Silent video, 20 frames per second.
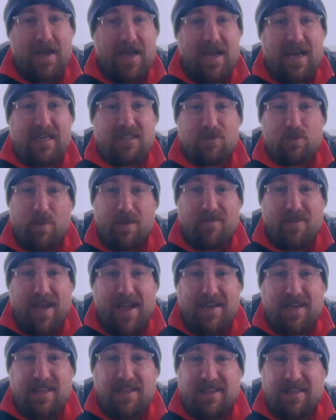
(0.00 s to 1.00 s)
As with
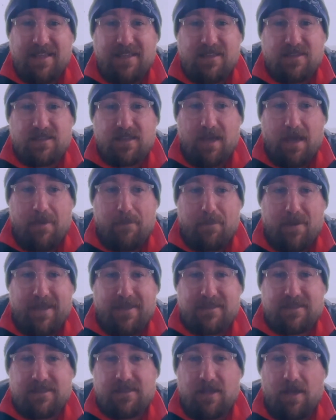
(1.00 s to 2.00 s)
any of these
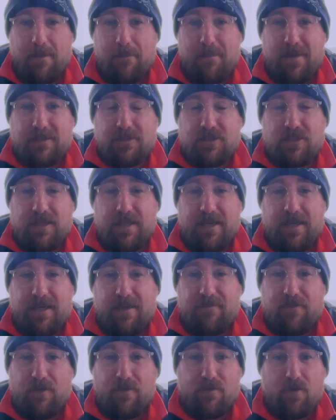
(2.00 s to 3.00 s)
places that I'm mentioning,
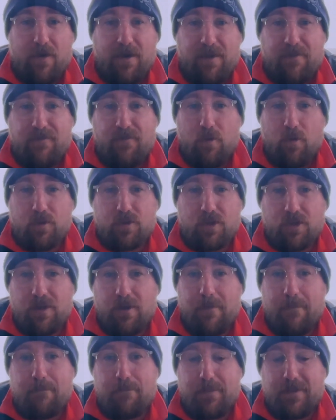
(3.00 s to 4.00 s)
if you've got any thoughts on
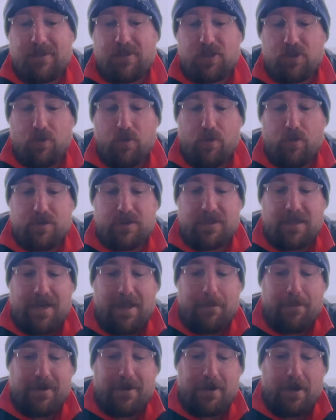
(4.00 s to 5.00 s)
them, be sure to
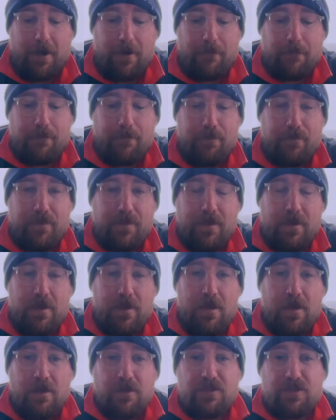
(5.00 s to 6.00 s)
let me know.
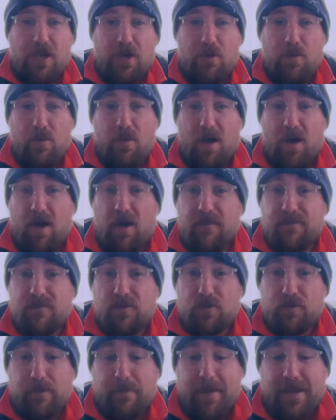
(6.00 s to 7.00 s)
So
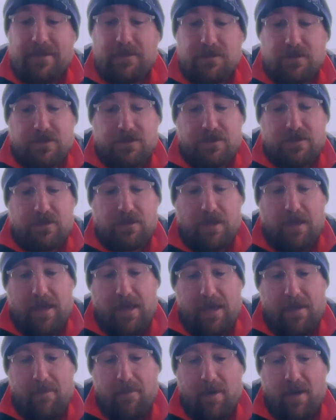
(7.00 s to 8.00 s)
after Grimentz,
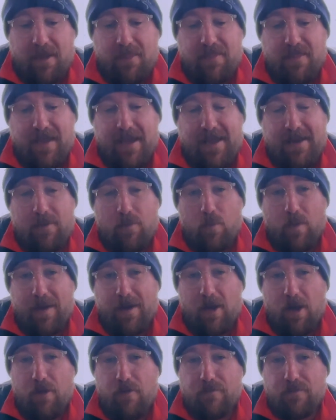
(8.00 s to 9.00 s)
I then
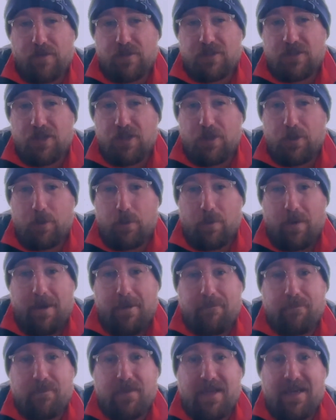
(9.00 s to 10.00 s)
went over
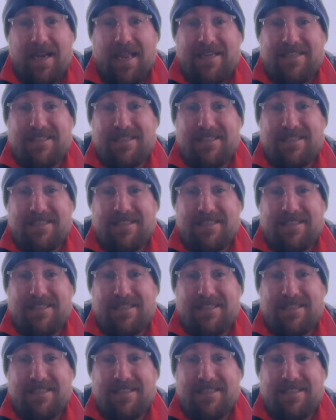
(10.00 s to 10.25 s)
to Les